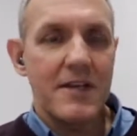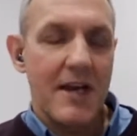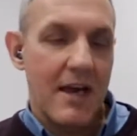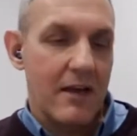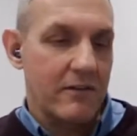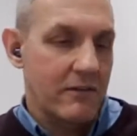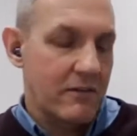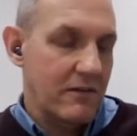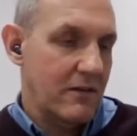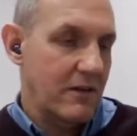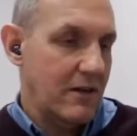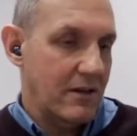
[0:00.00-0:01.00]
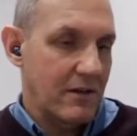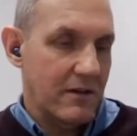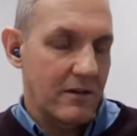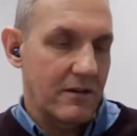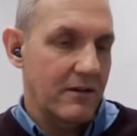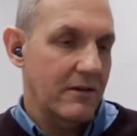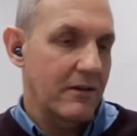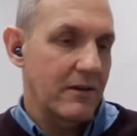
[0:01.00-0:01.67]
has, an